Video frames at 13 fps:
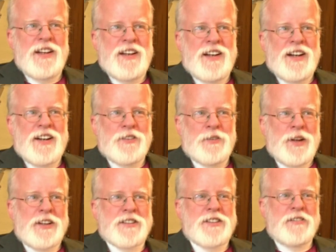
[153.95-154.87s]

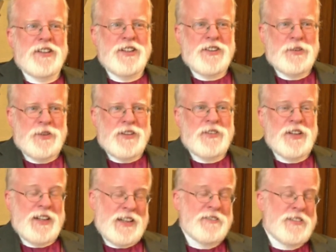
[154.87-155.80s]
relatively new,
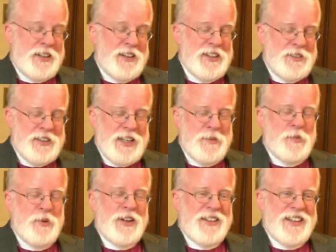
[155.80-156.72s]
well, very new at that
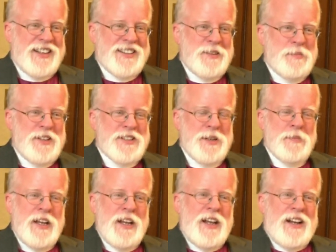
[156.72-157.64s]
point, elected bishop,
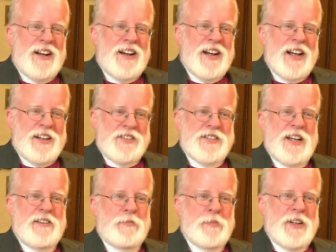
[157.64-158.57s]
at a
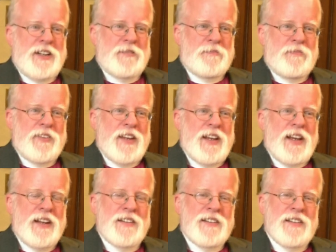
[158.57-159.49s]
staff meeting.
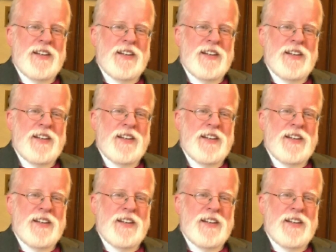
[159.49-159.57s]
And